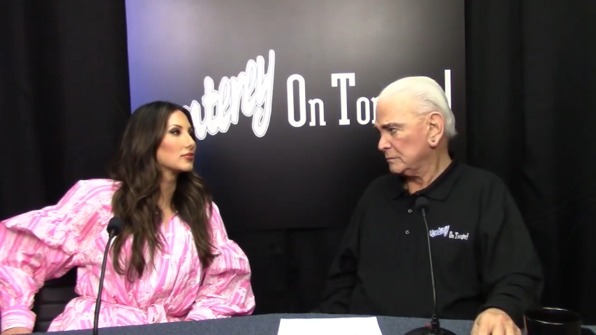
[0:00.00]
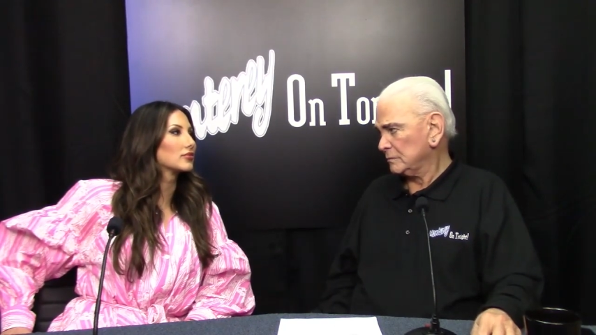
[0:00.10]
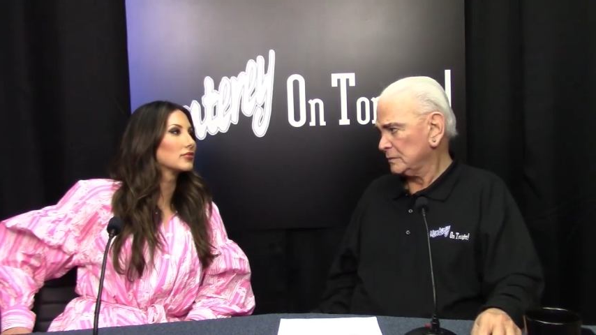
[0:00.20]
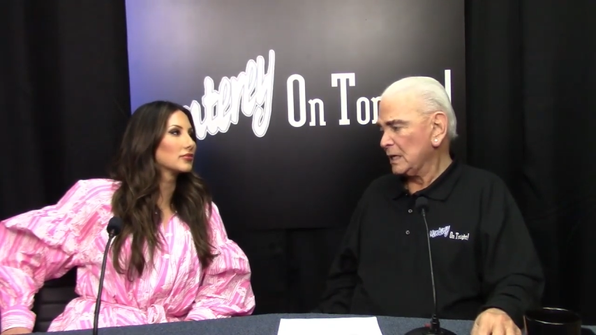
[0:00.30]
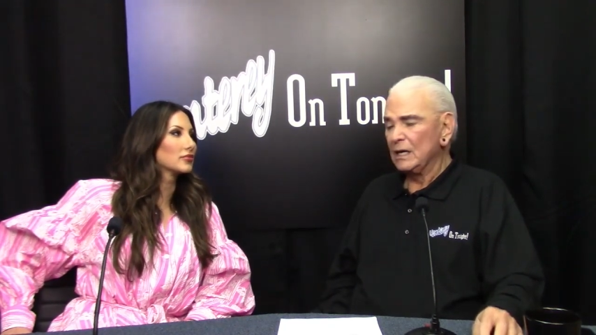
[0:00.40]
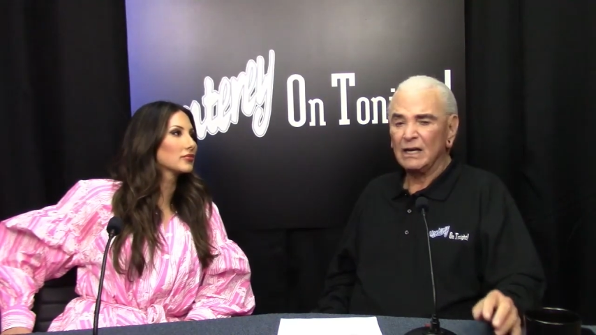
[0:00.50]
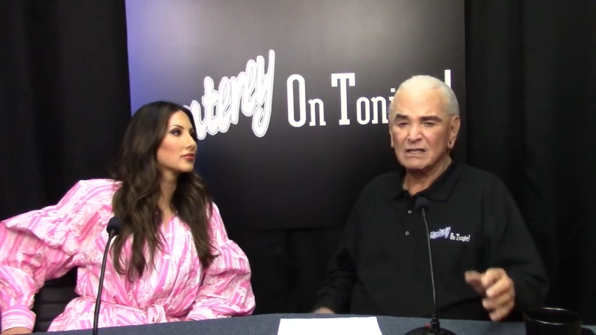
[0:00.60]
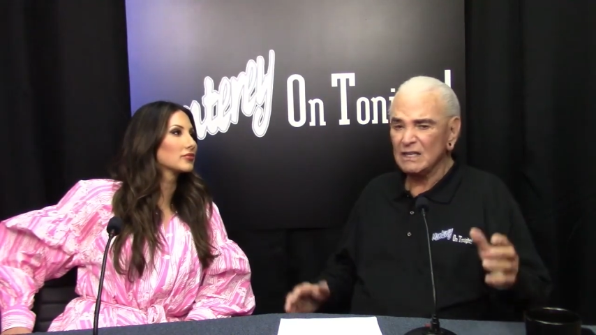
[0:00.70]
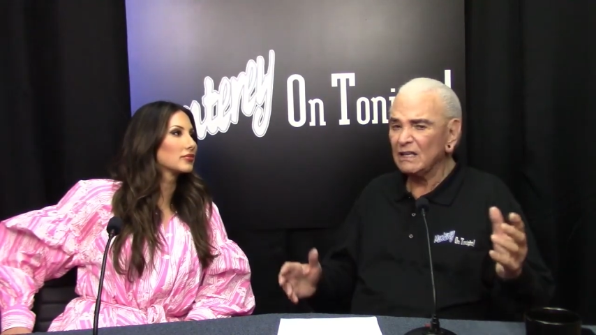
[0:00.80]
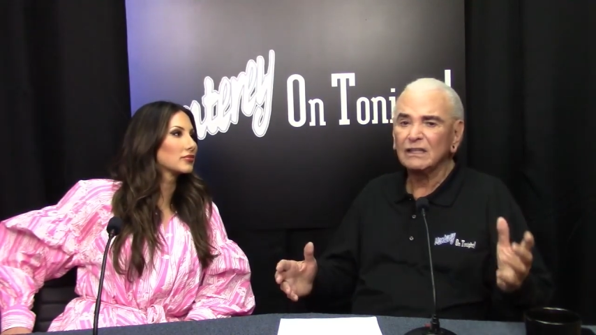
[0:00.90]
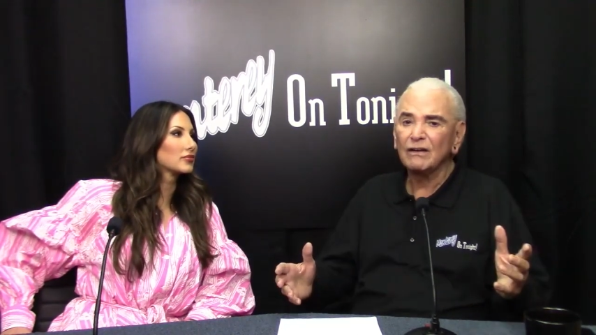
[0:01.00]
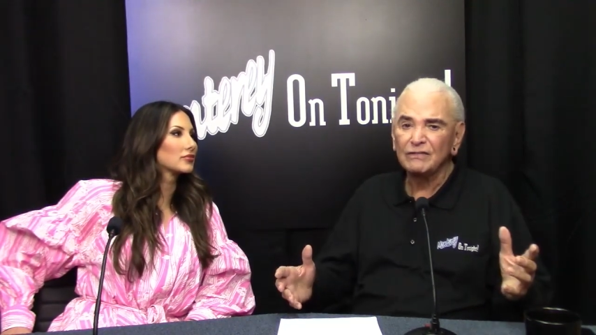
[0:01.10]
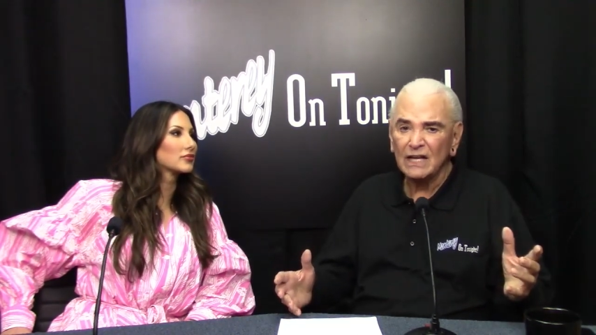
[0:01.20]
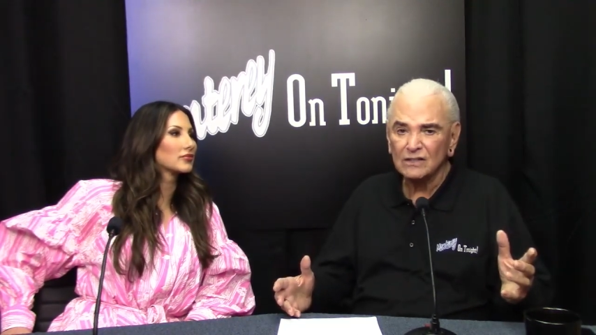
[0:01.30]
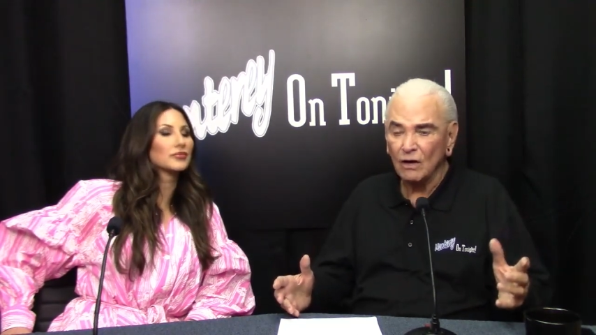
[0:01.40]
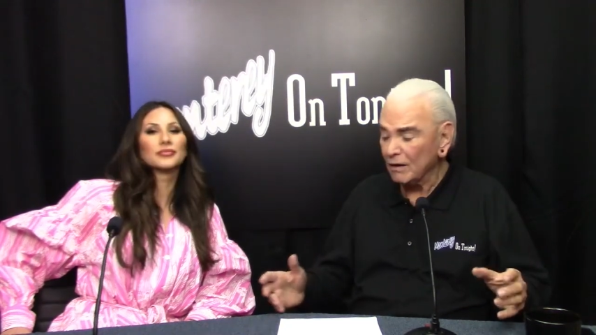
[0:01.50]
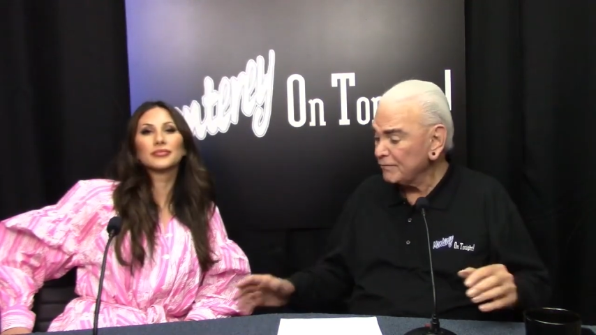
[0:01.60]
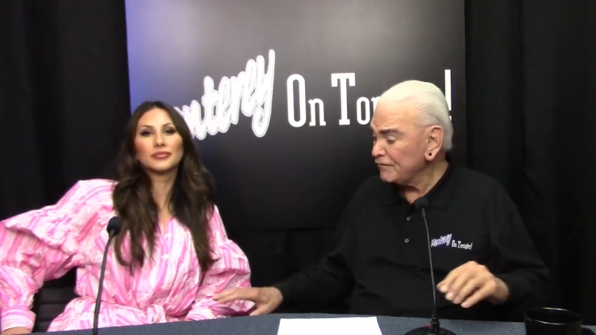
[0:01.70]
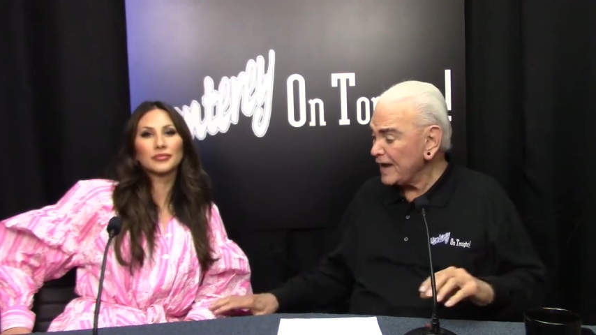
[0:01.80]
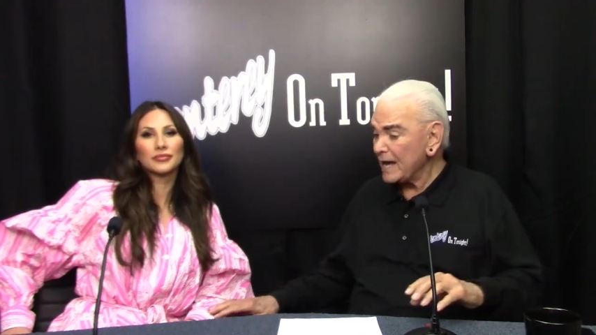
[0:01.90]
Speaker 1: Because mm-hmm. mm -hmm. I love that song. Mm -hmm. In
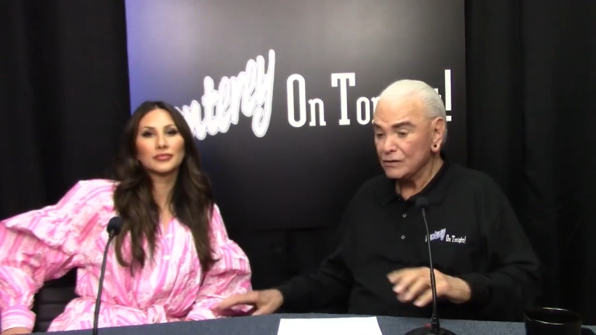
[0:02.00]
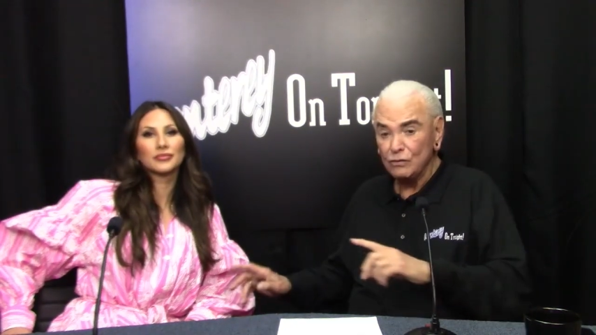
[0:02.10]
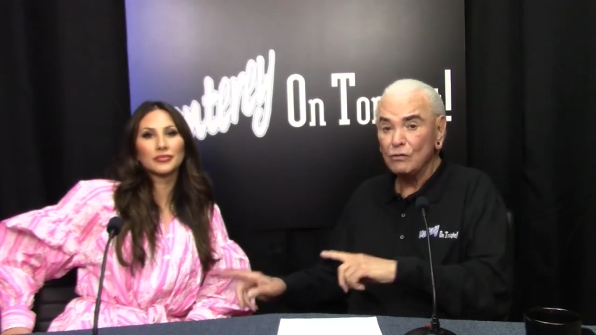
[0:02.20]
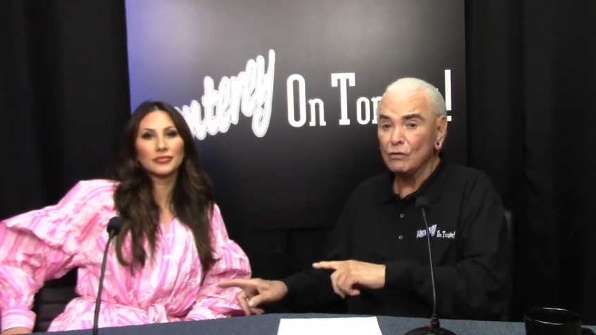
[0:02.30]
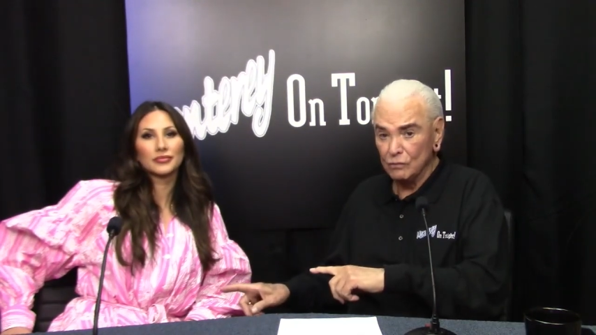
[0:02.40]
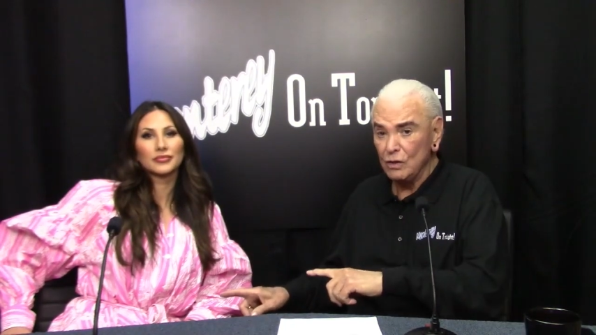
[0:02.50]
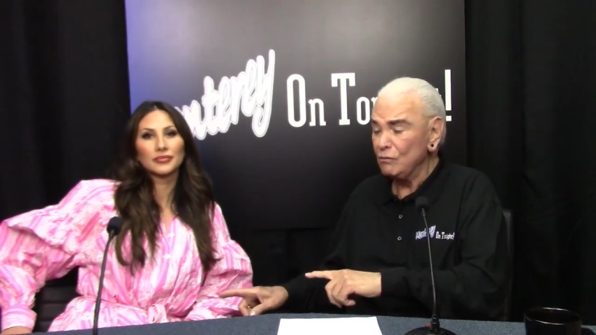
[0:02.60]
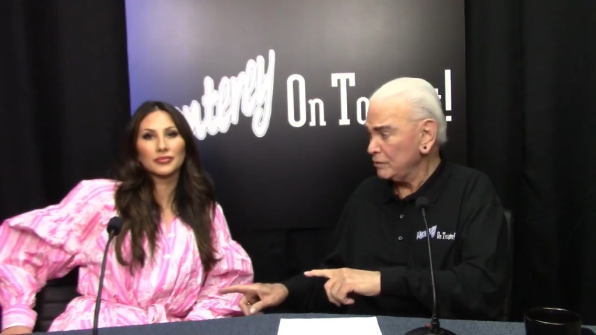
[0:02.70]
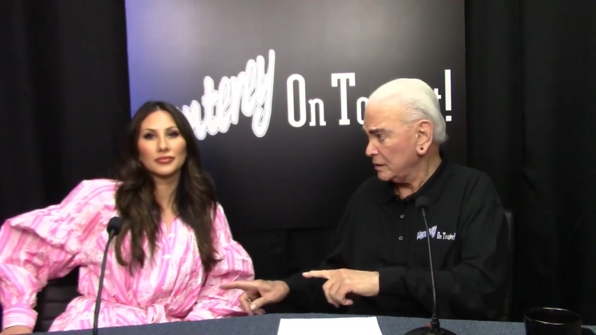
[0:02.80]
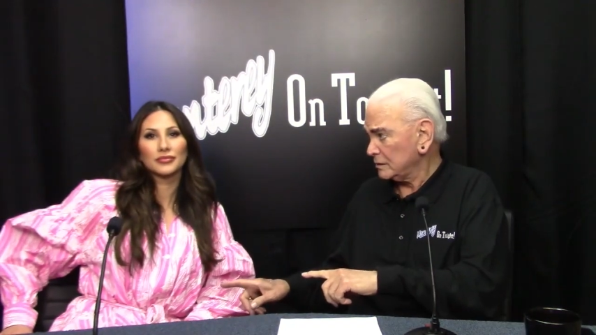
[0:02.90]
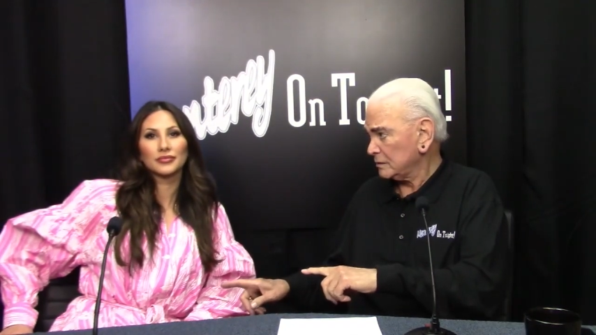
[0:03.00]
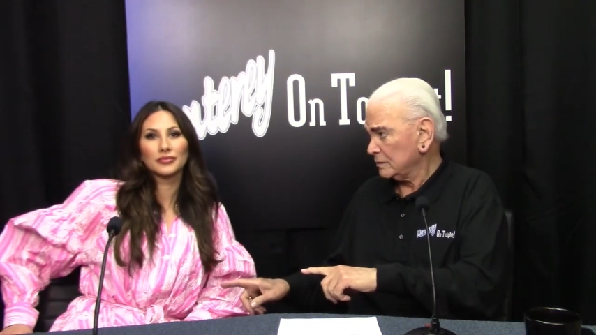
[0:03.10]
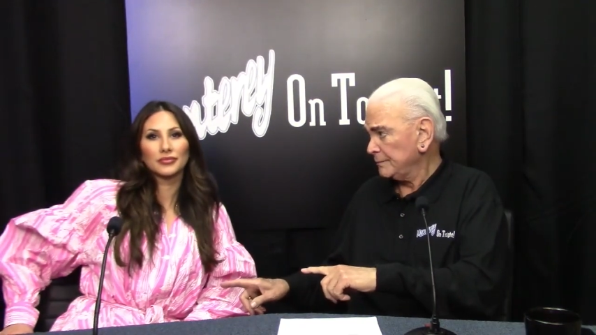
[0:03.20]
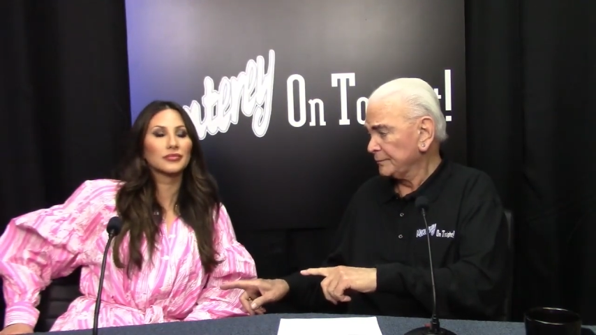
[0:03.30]
mm-hmm. fact, you don't know this.